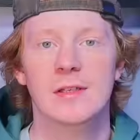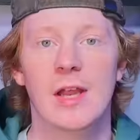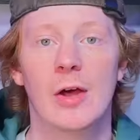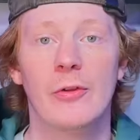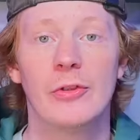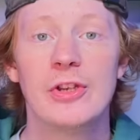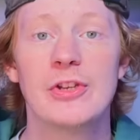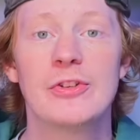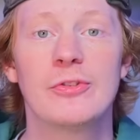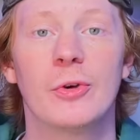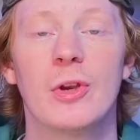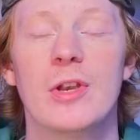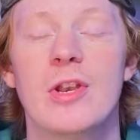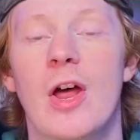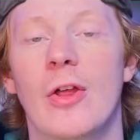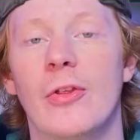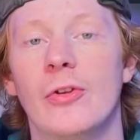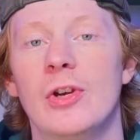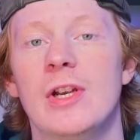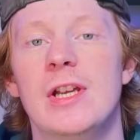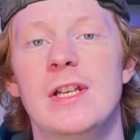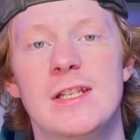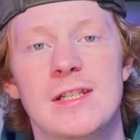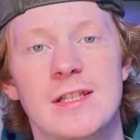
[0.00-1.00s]
Now these are
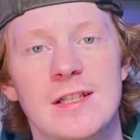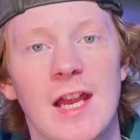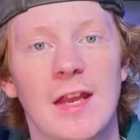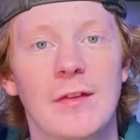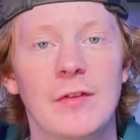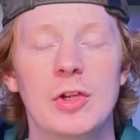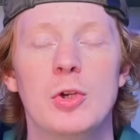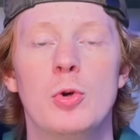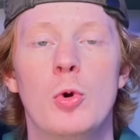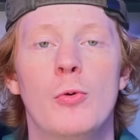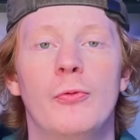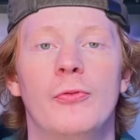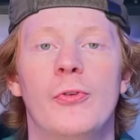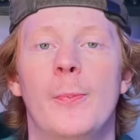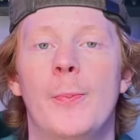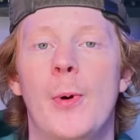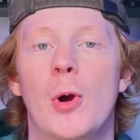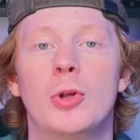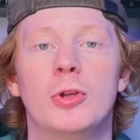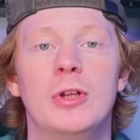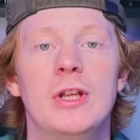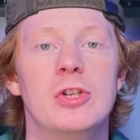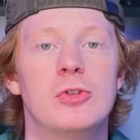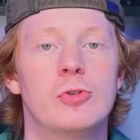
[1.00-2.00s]
another insanely cool
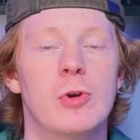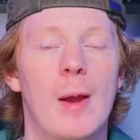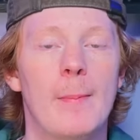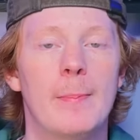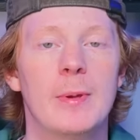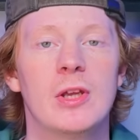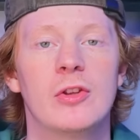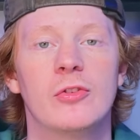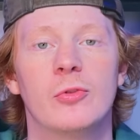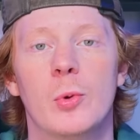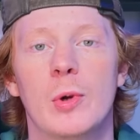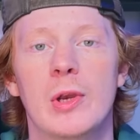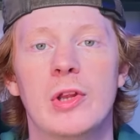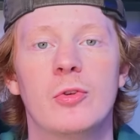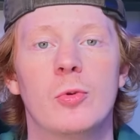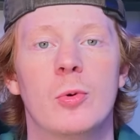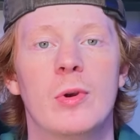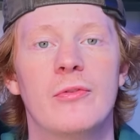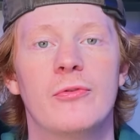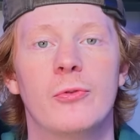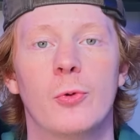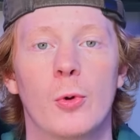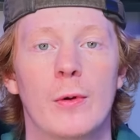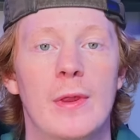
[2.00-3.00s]
football cleat dropping in
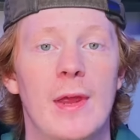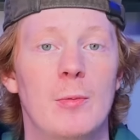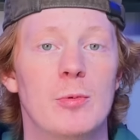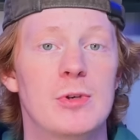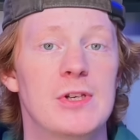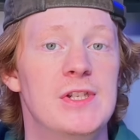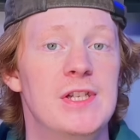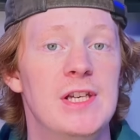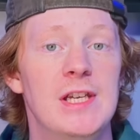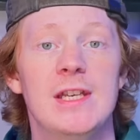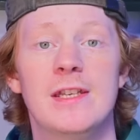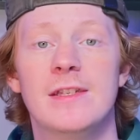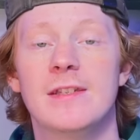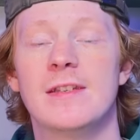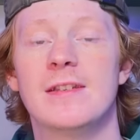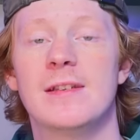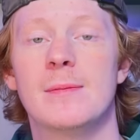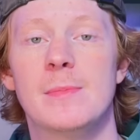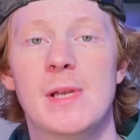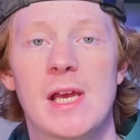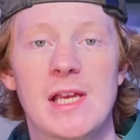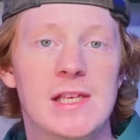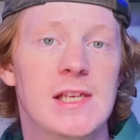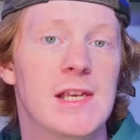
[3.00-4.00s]
2024 that were seeded to
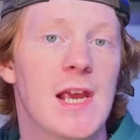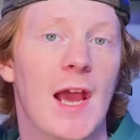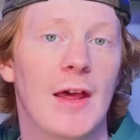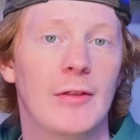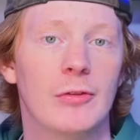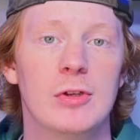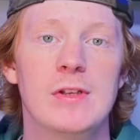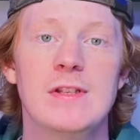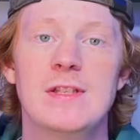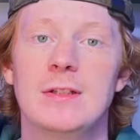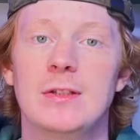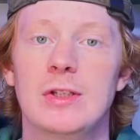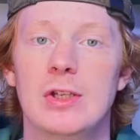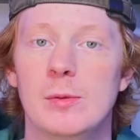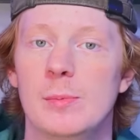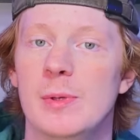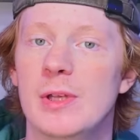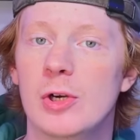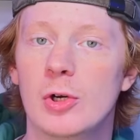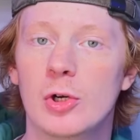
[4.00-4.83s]
some Nike athletes a little bit